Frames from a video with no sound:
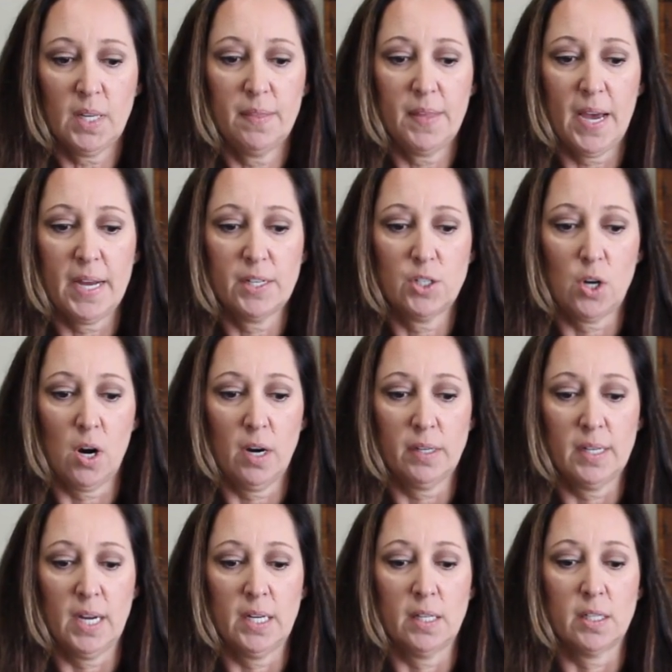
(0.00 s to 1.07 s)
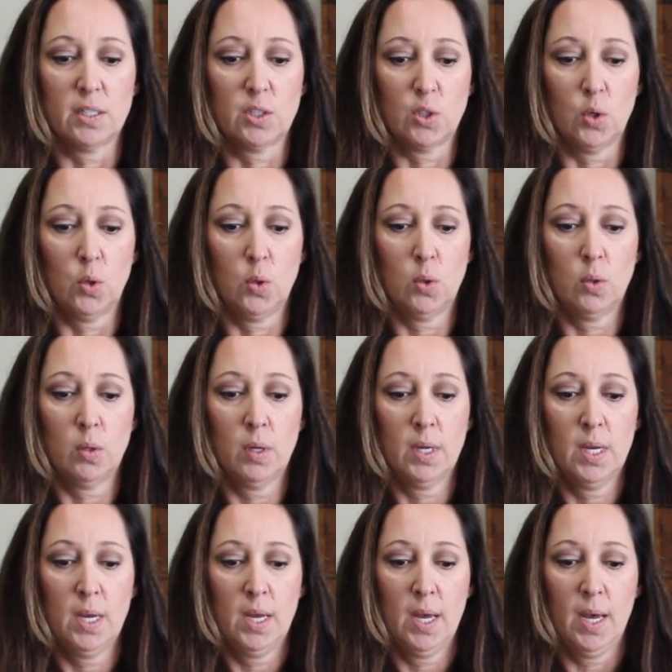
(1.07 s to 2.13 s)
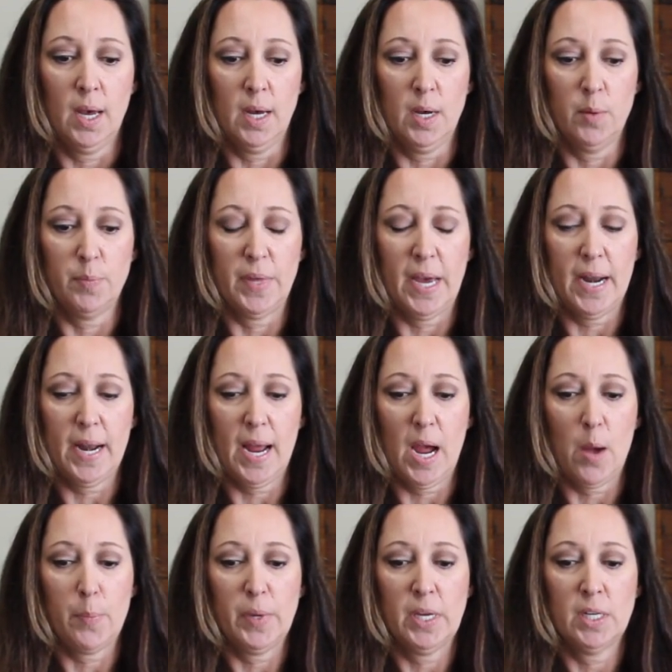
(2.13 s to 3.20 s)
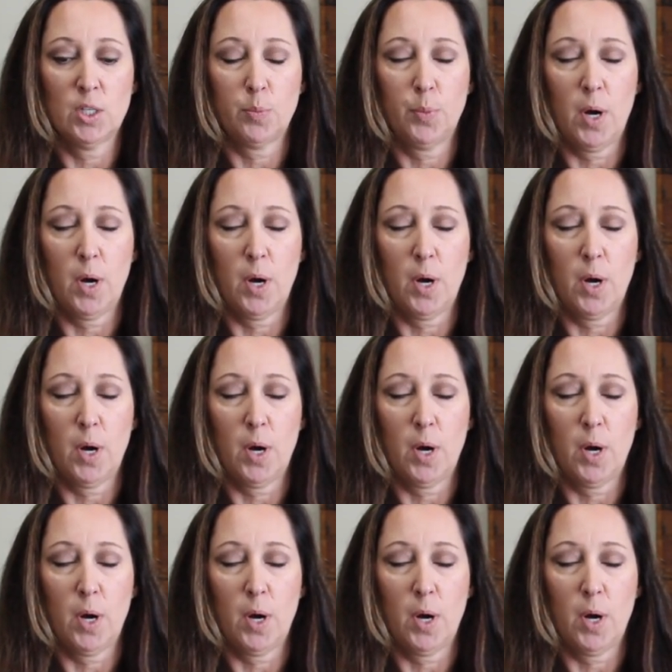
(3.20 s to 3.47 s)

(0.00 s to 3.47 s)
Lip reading: That dark night of the soul, that happened